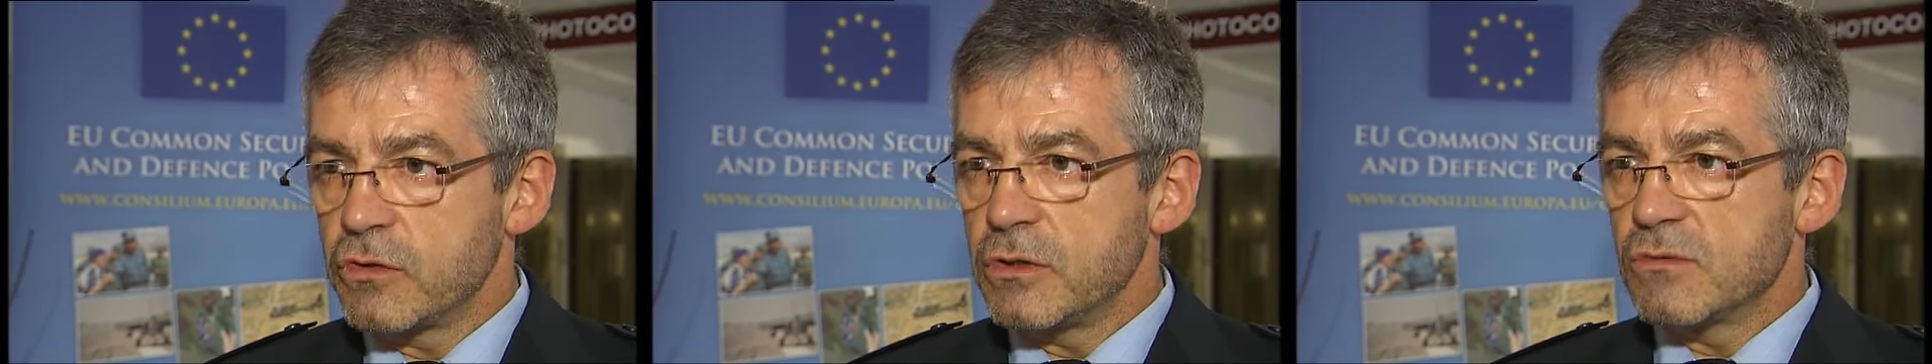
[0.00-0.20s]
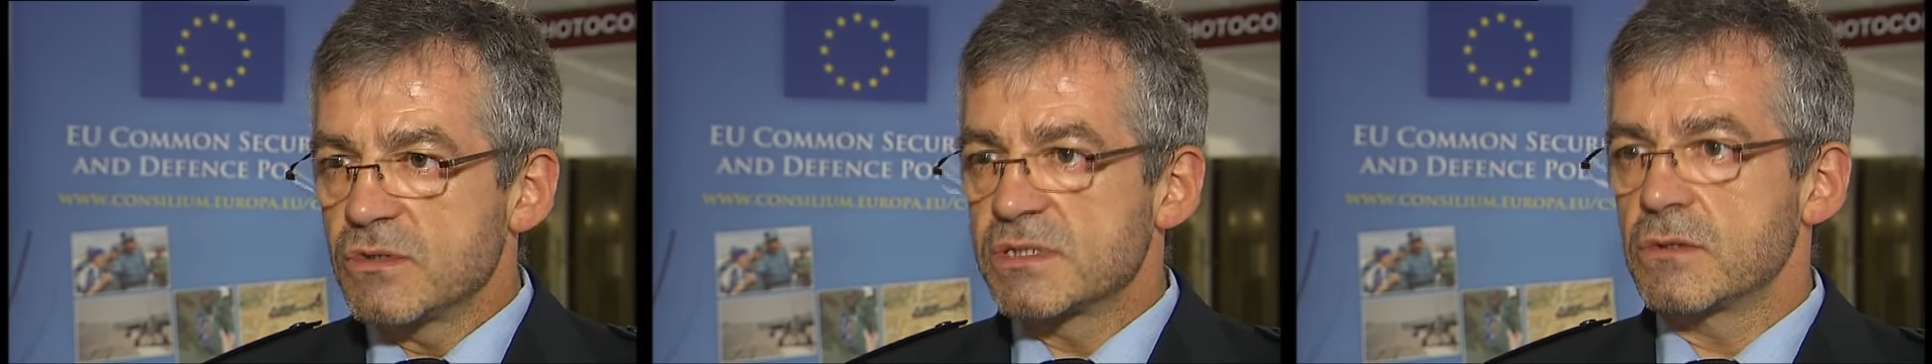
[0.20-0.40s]

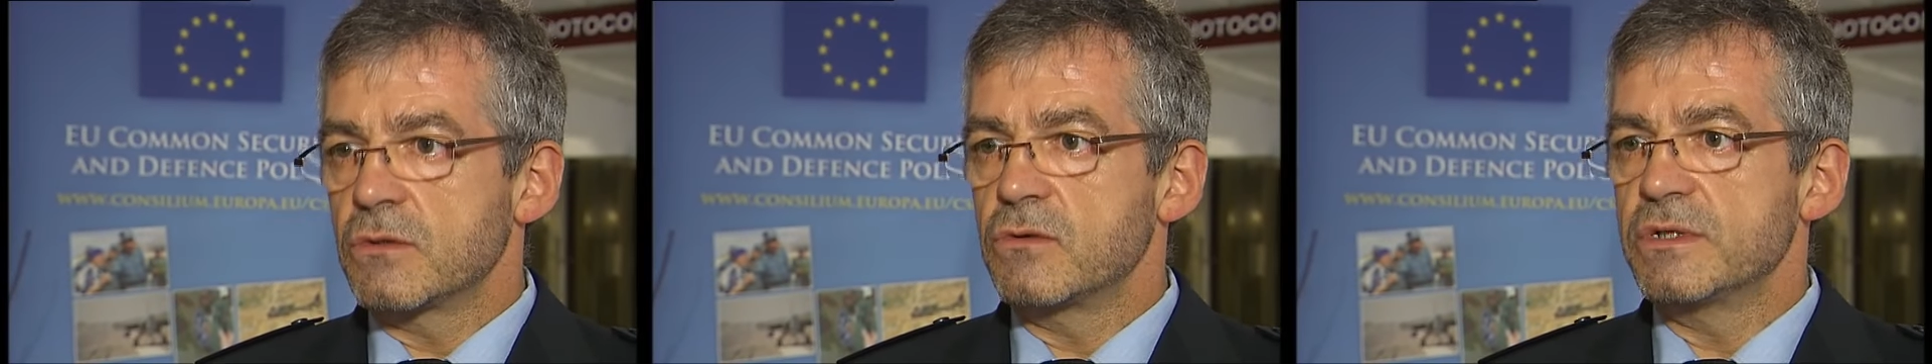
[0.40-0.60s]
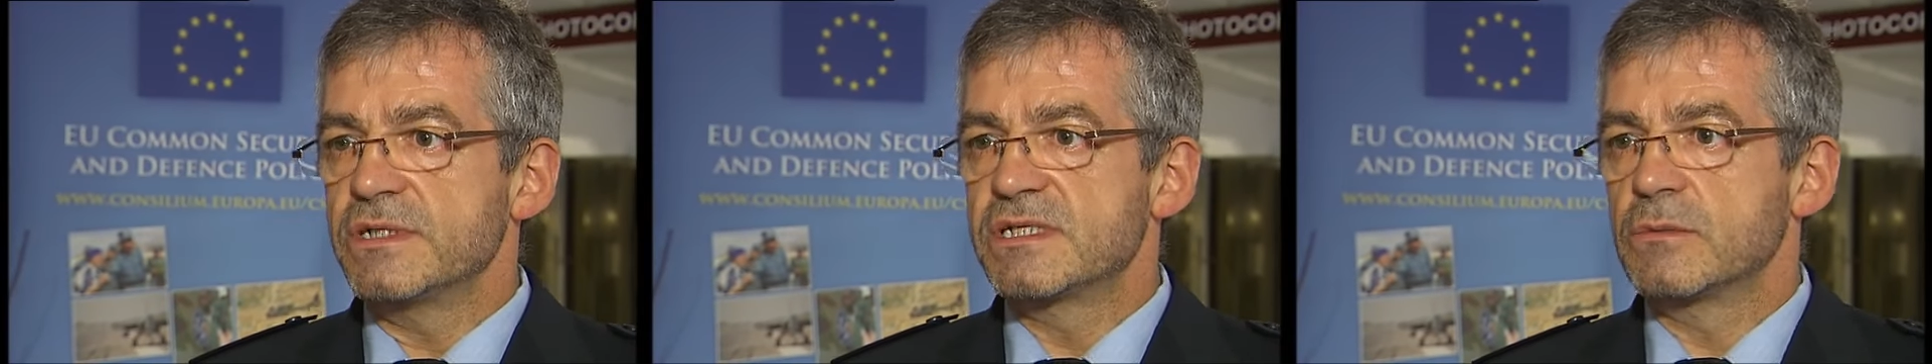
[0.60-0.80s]
news
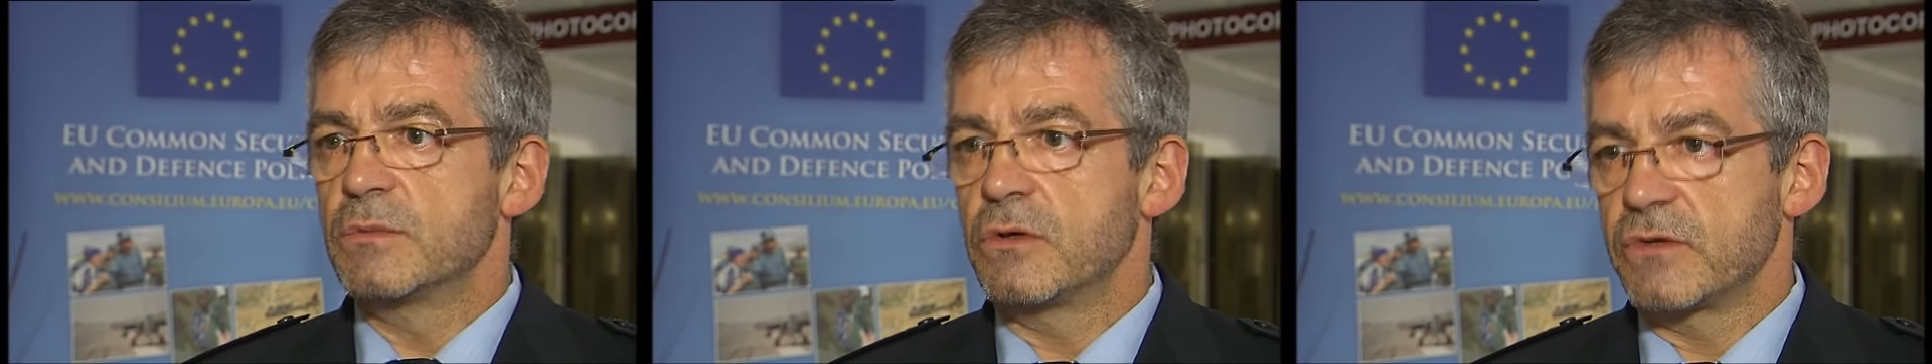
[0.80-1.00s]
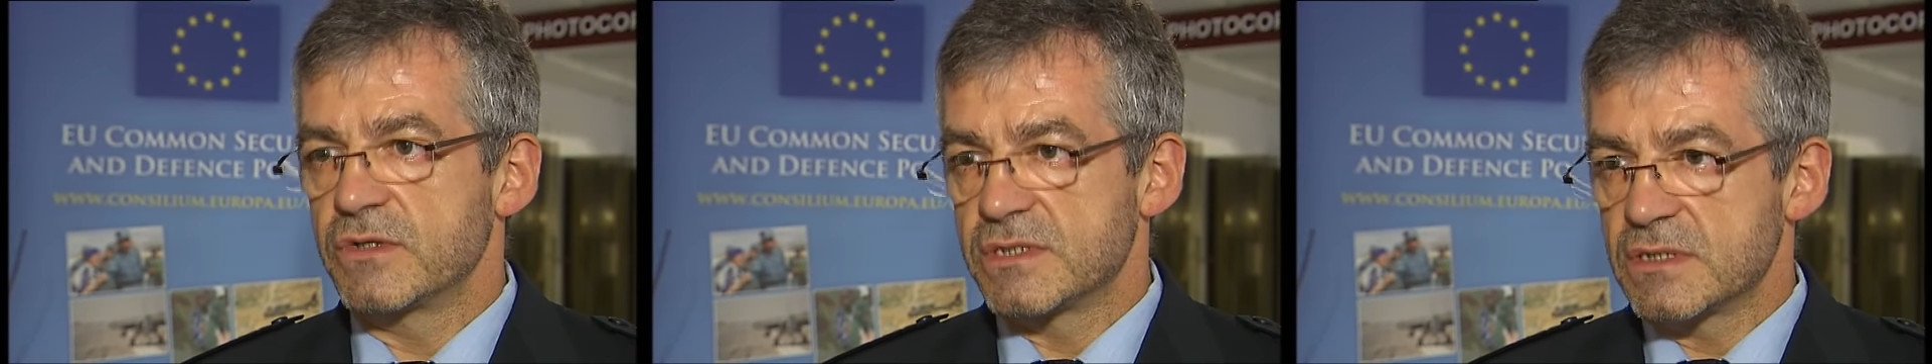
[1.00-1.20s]
stories
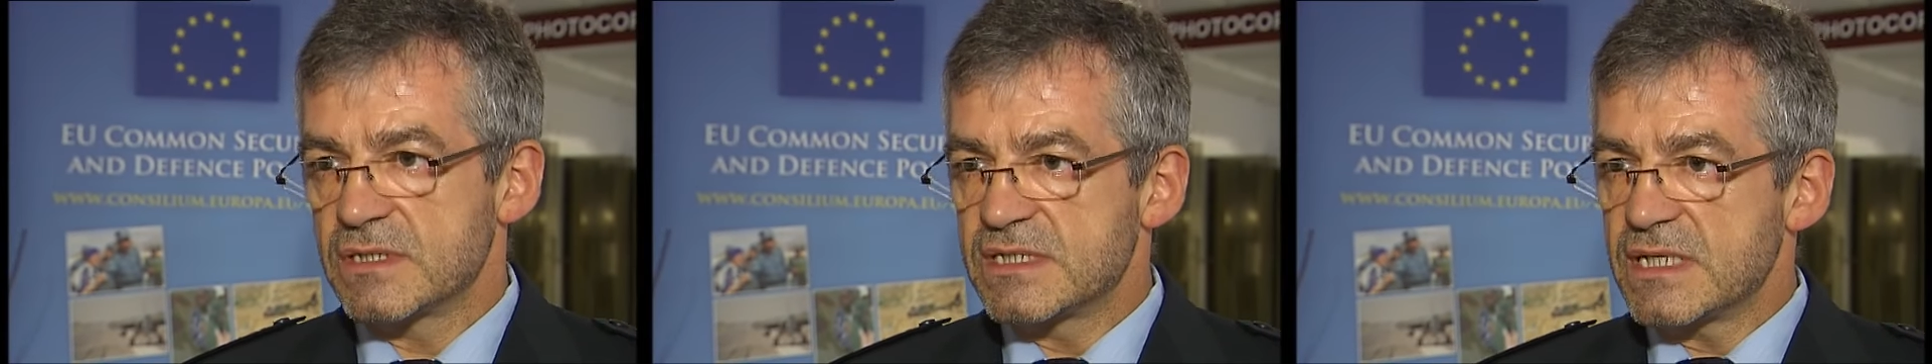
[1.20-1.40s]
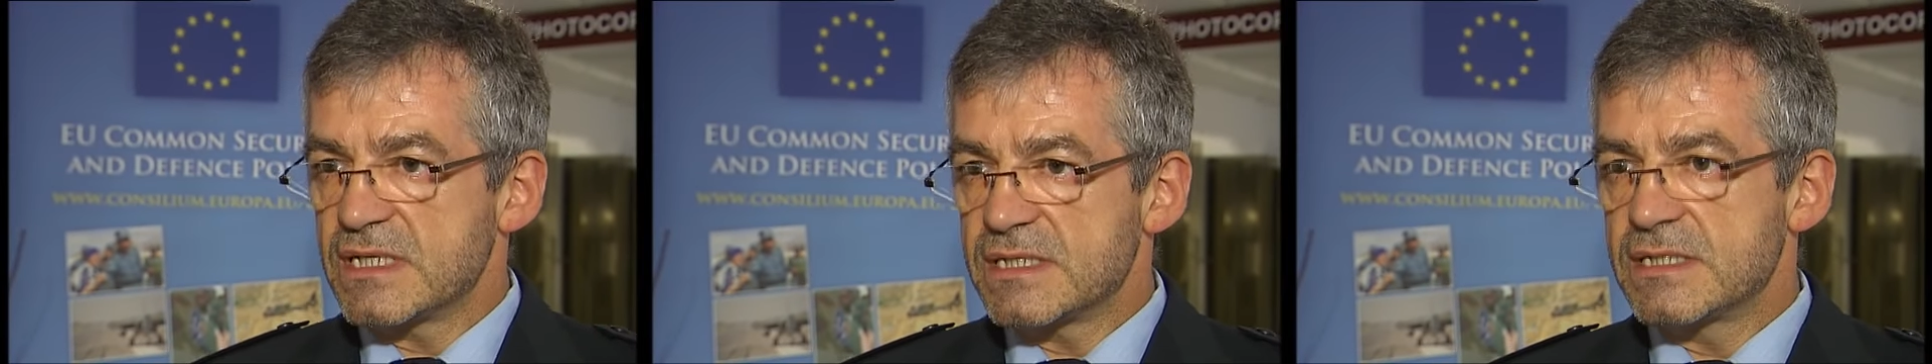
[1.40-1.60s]
about the
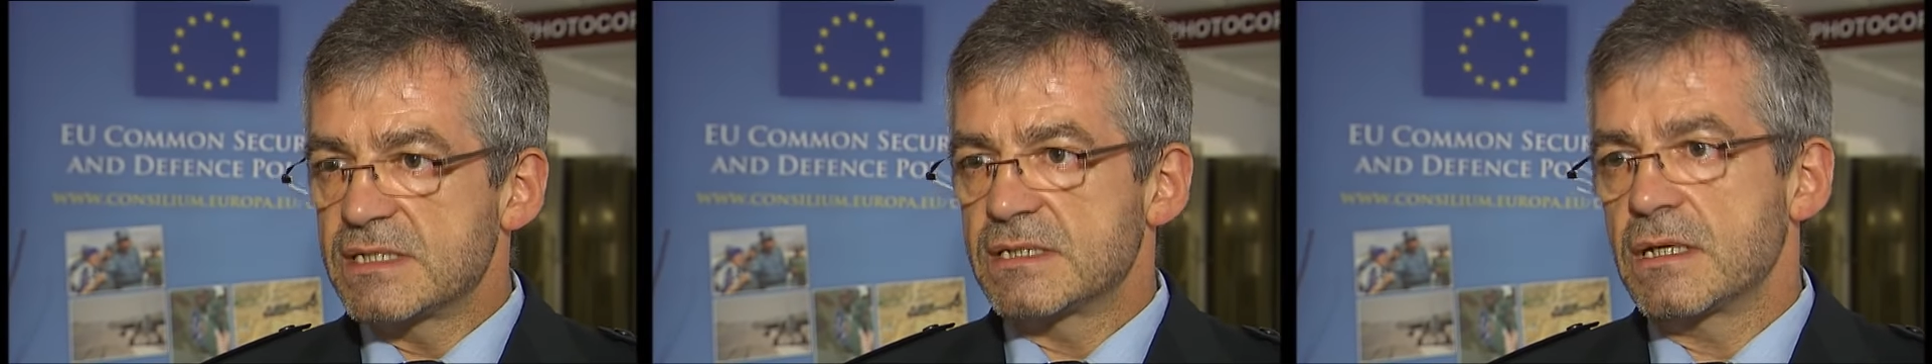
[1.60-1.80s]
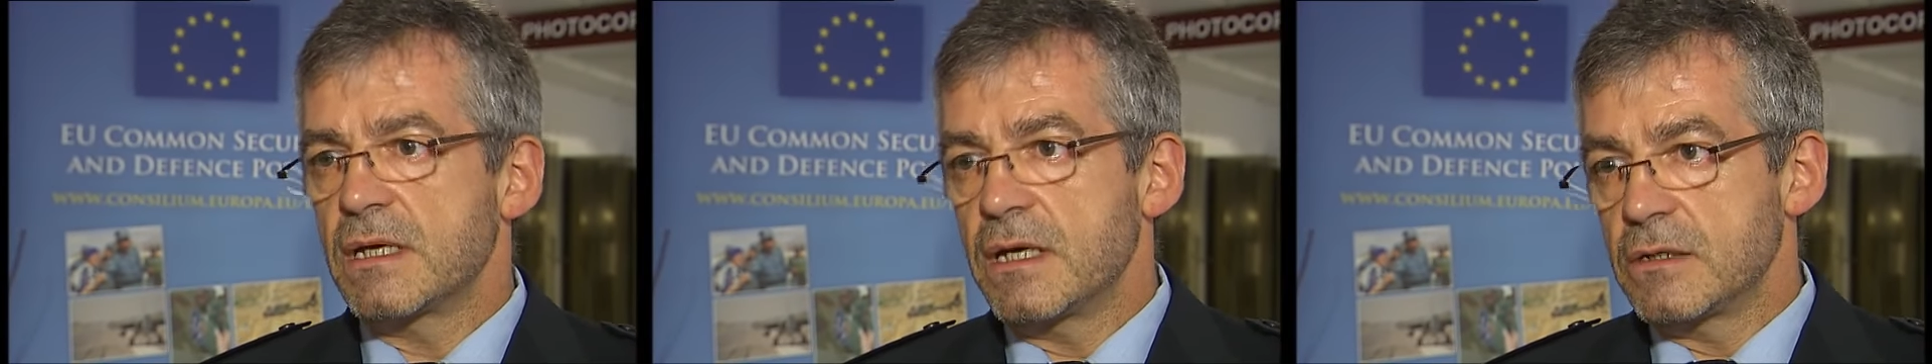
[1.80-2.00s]
successes